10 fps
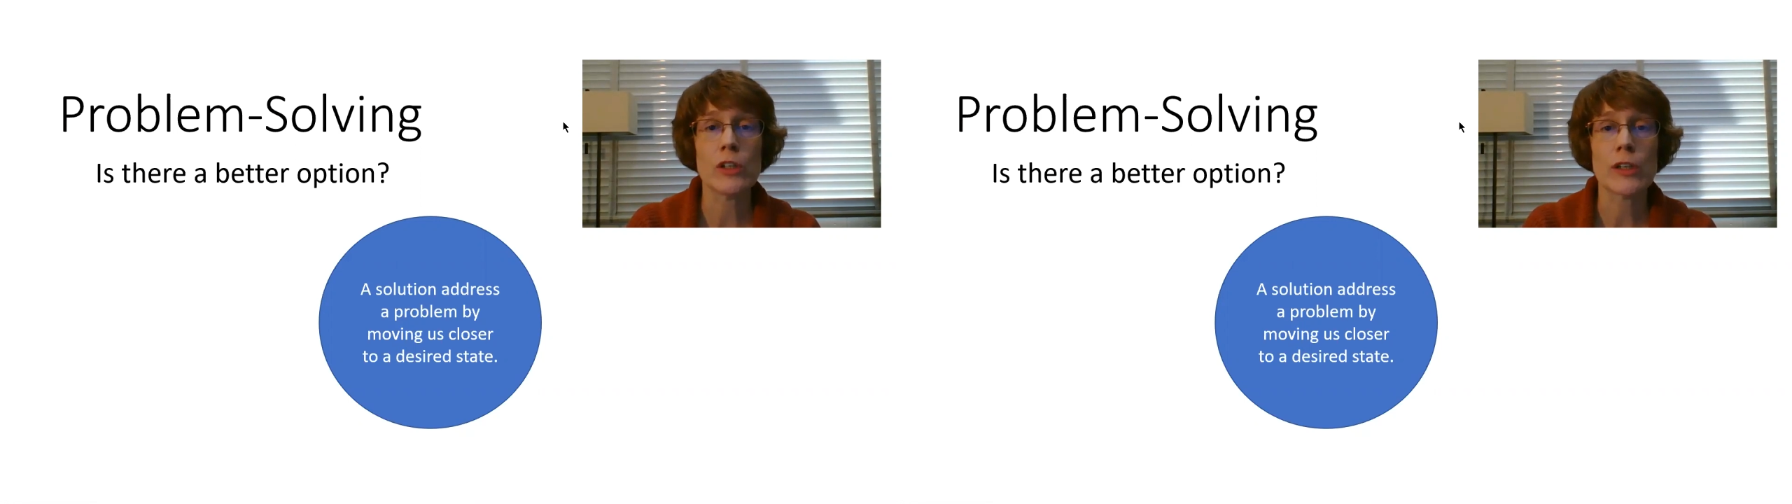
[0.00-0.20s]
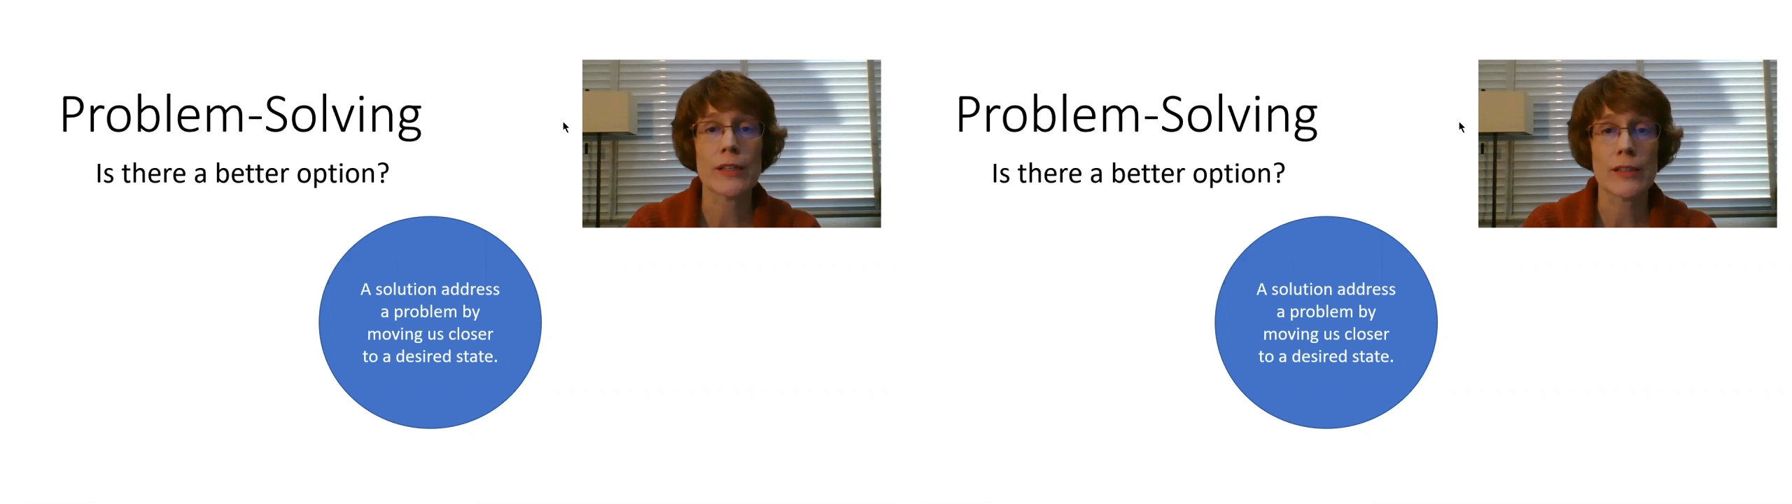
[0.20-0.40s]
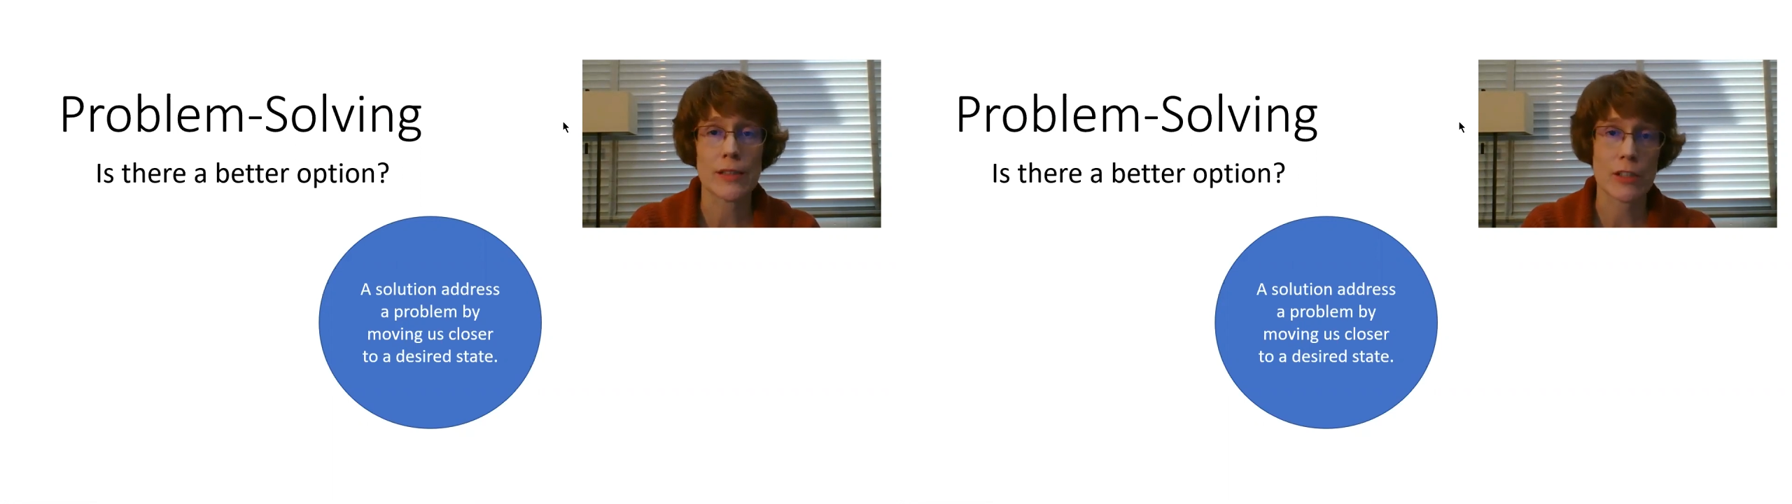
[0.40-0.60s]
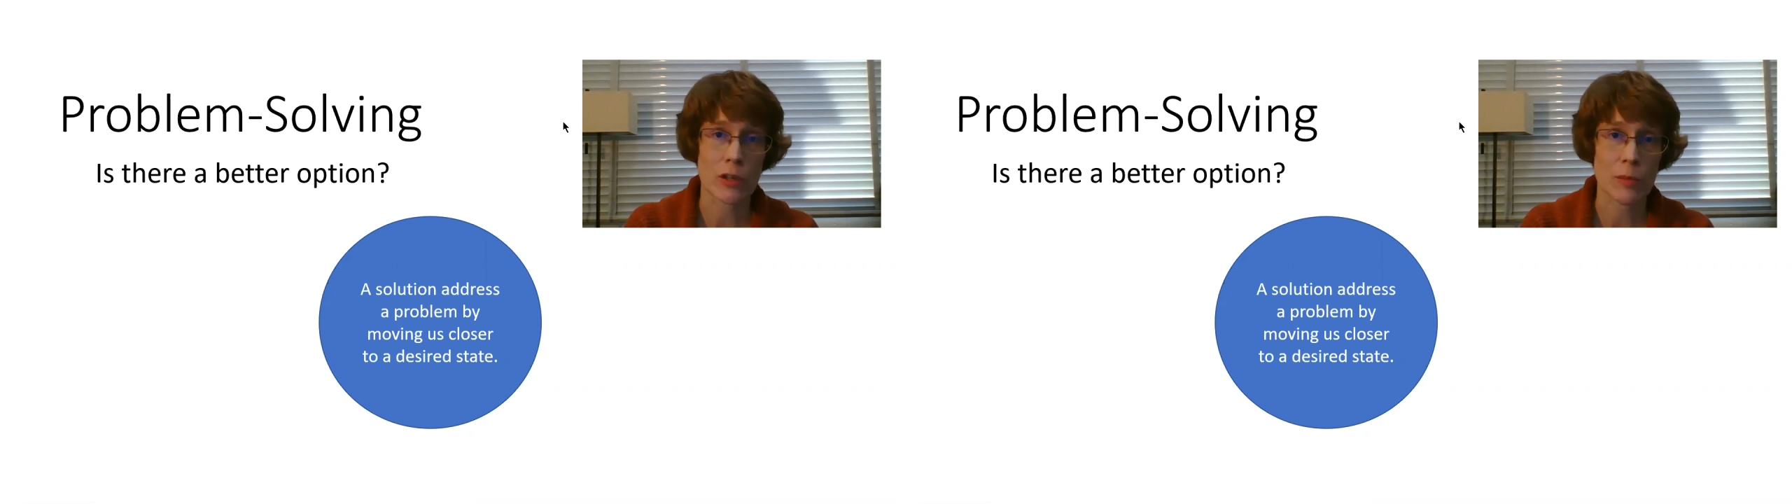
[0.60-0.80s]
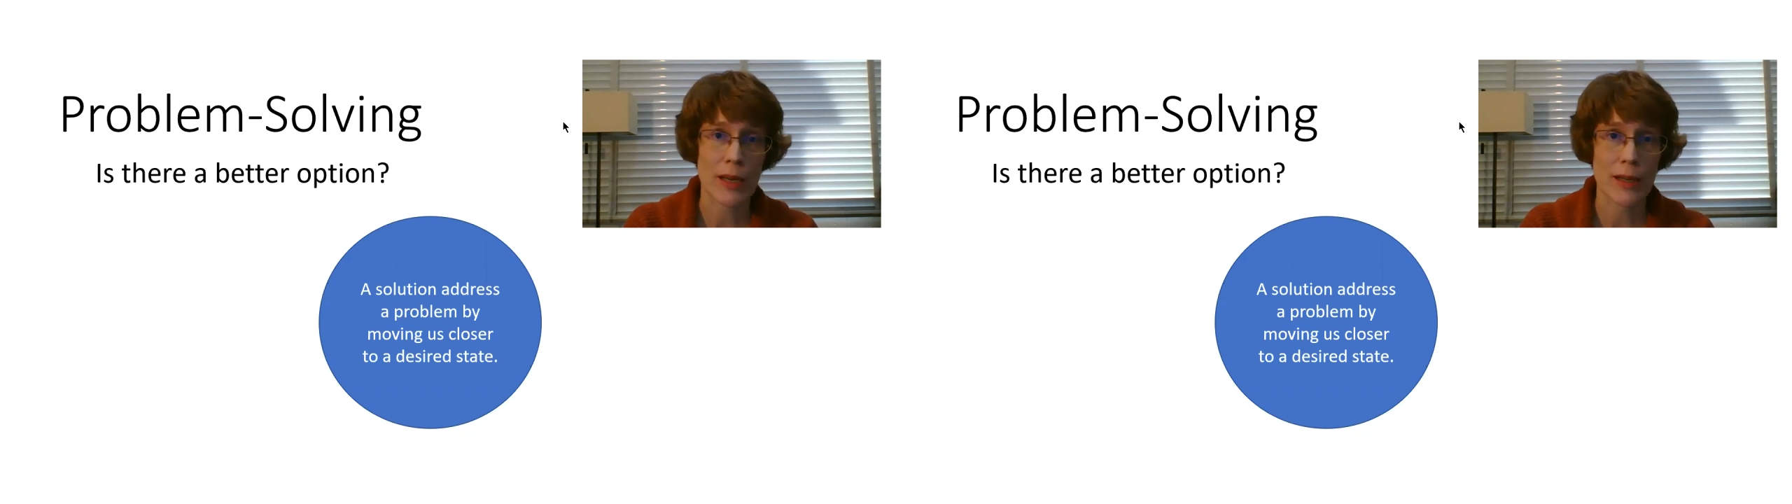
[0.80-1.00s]
a look at
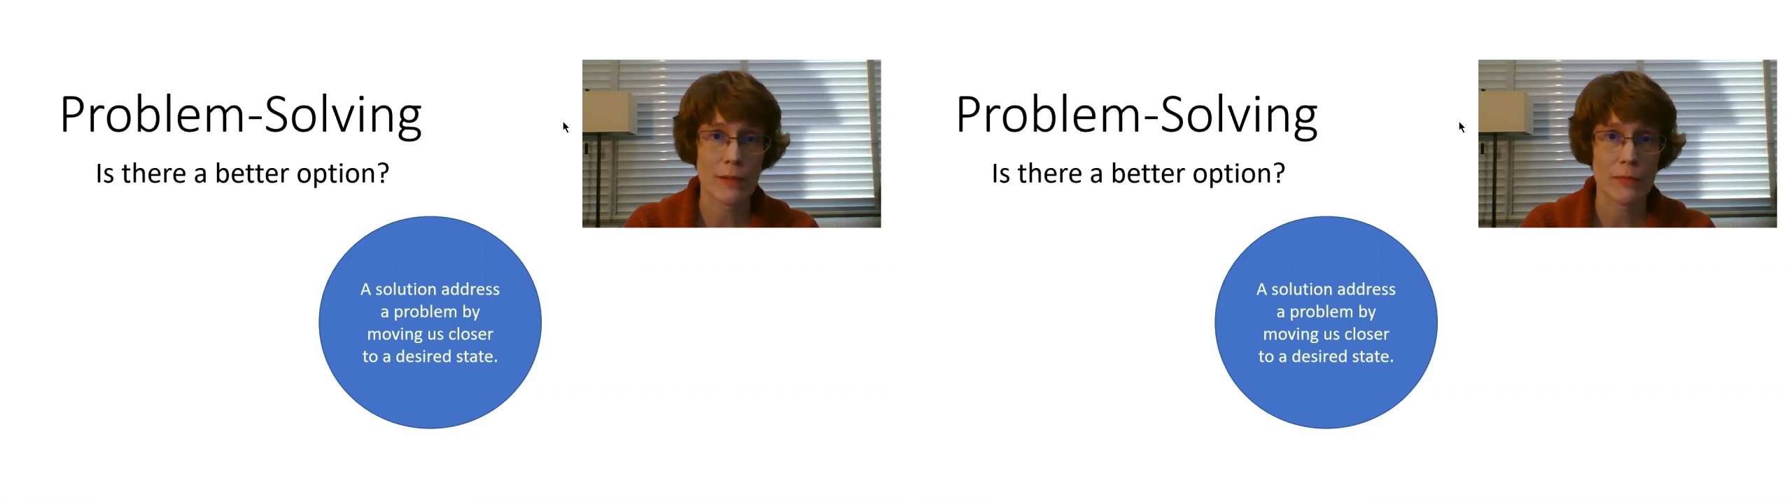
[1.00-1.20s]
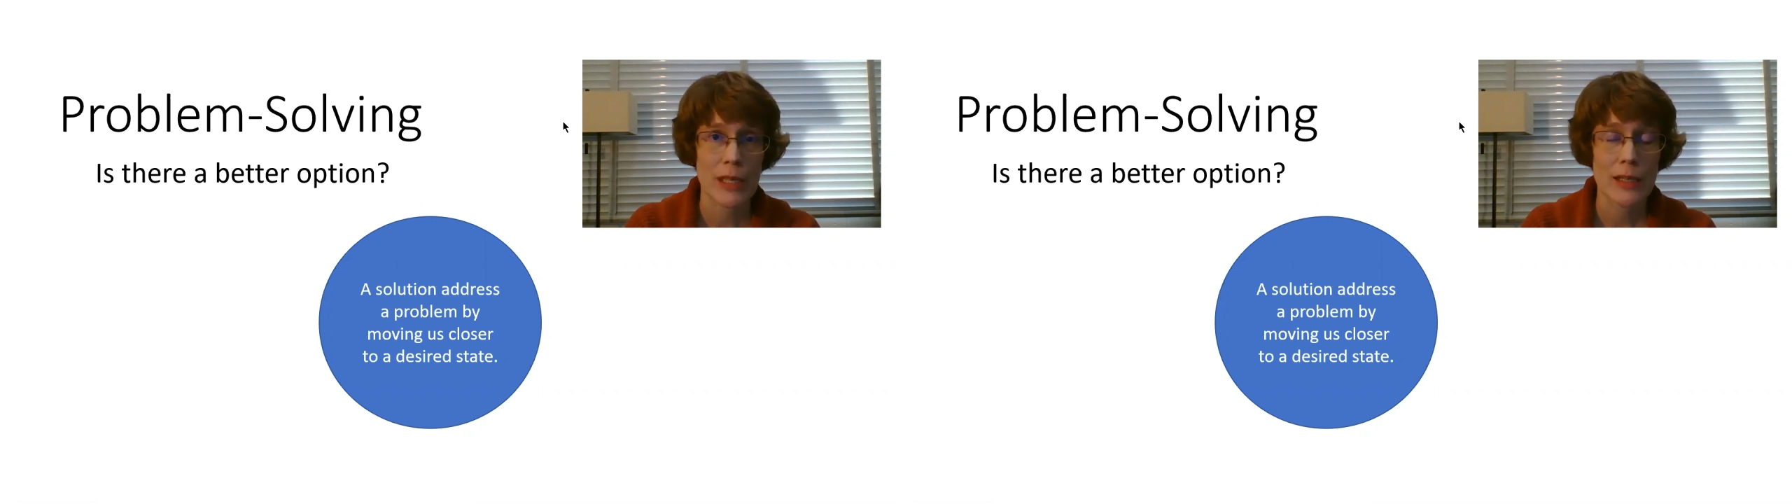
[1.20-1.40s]
decision making.